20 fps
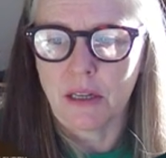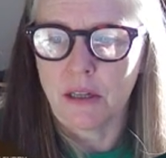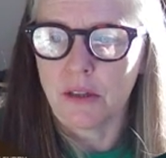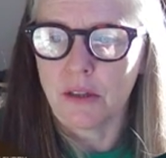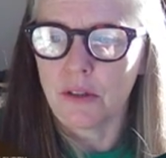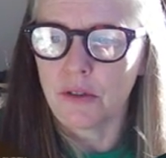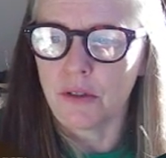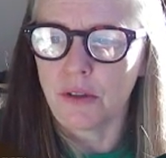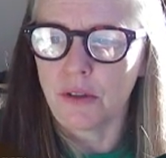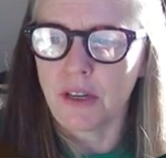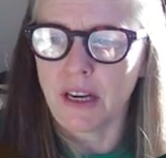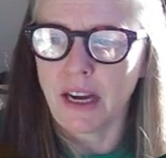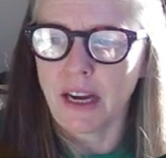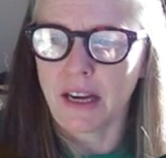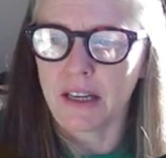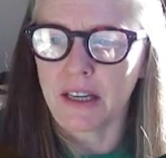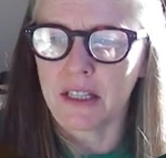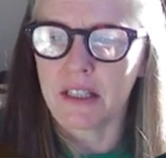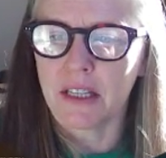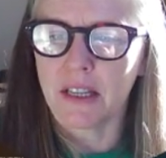So you can kind
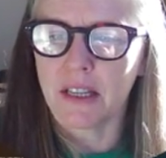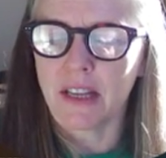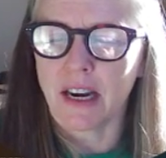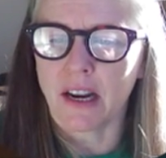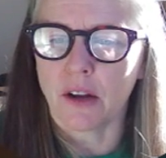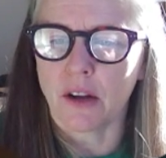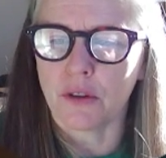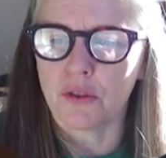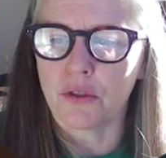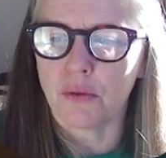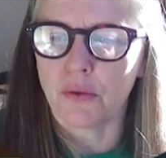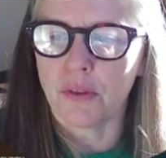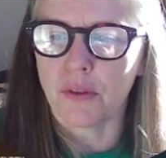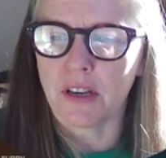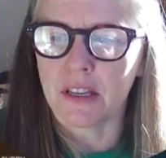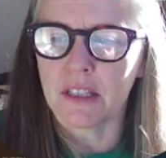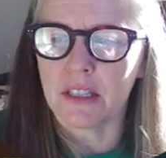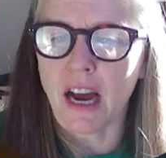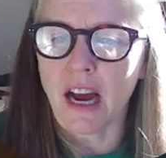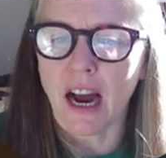of see that it goes through the
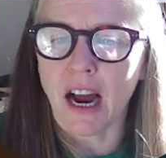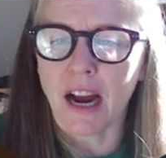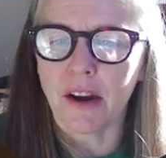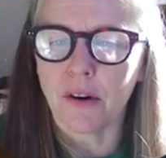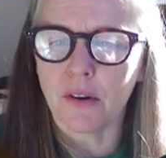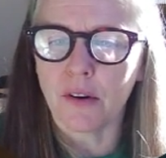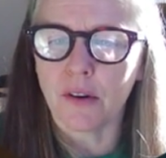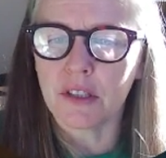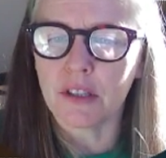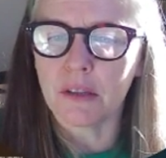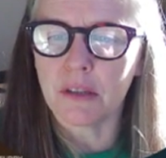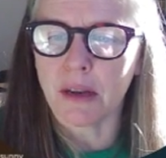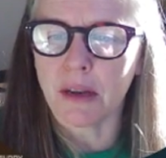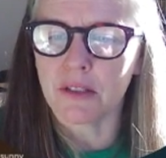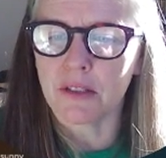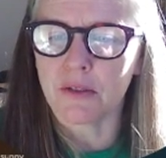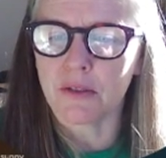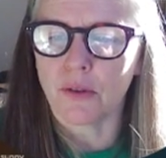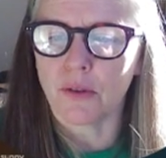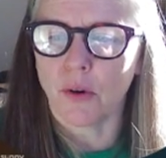entire
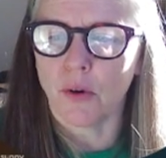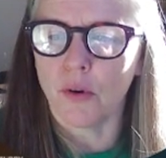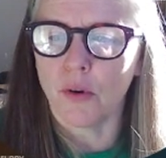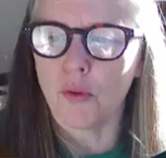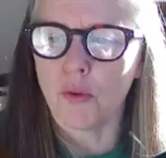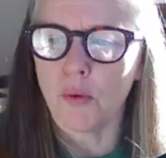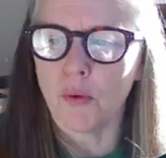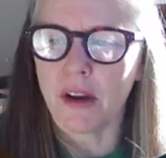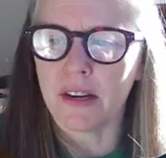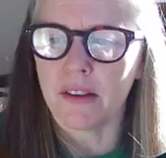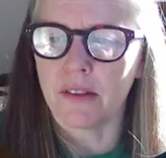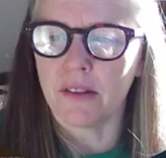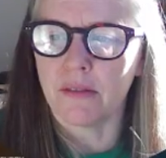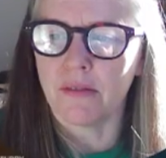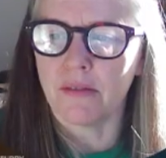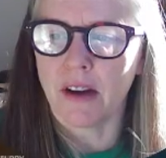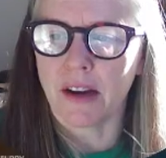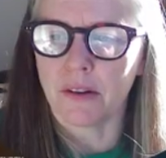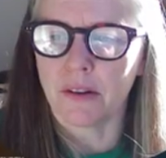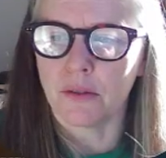semester all the way to the
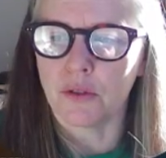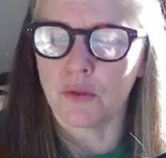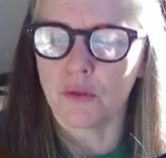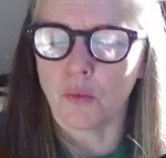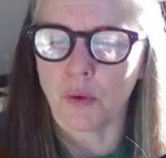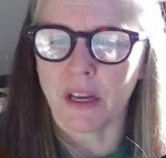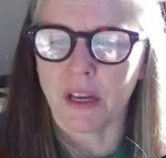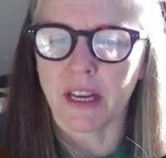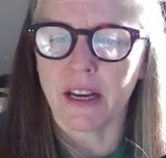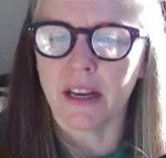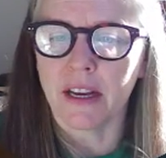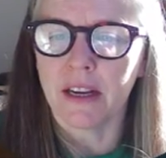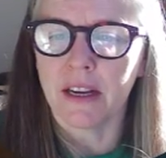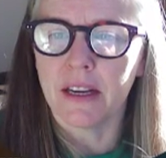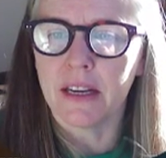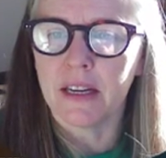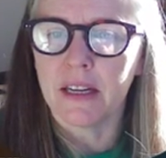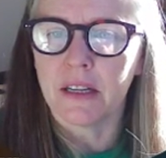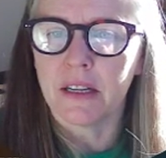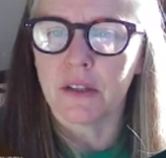finals week.
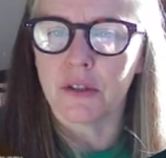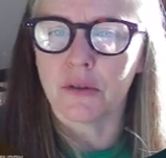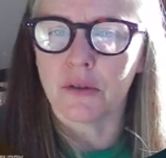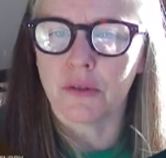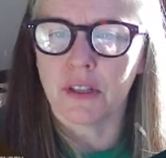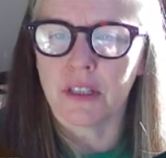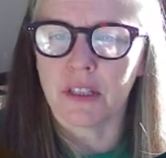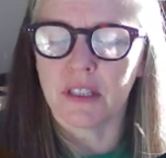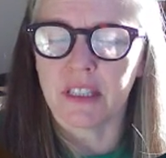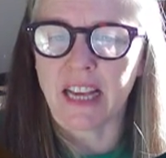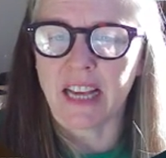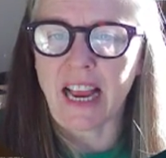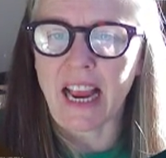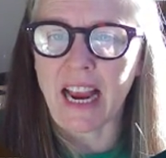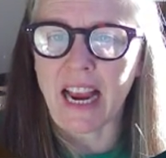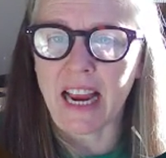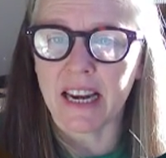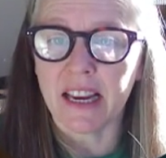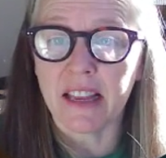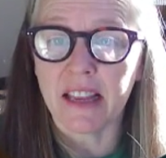So this is a
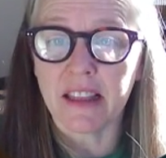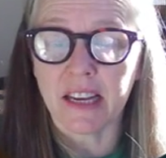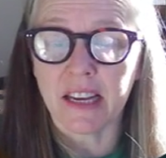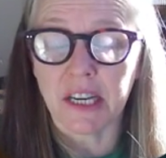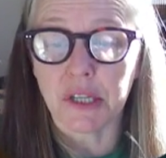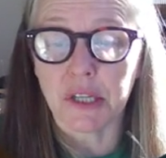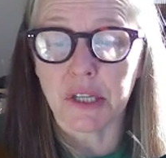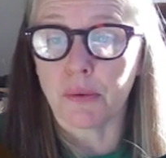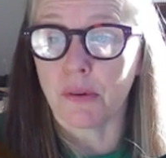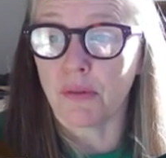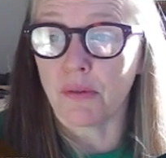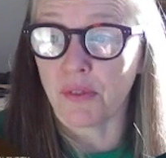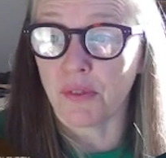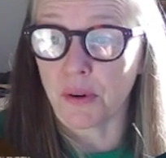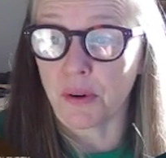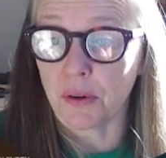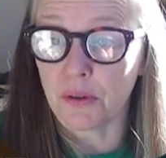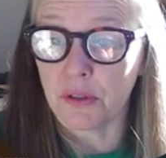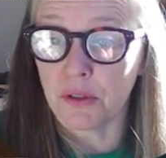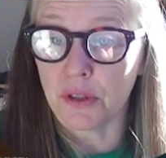handy thing to
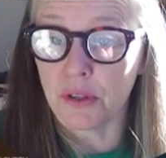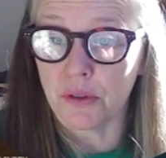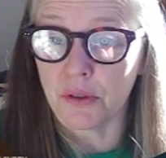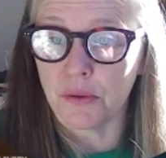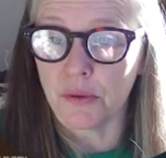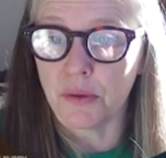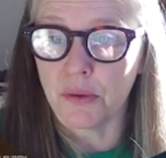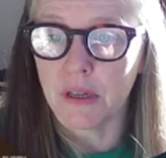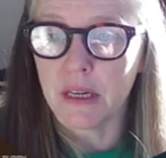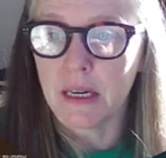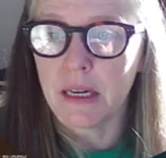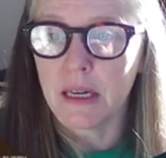refer to.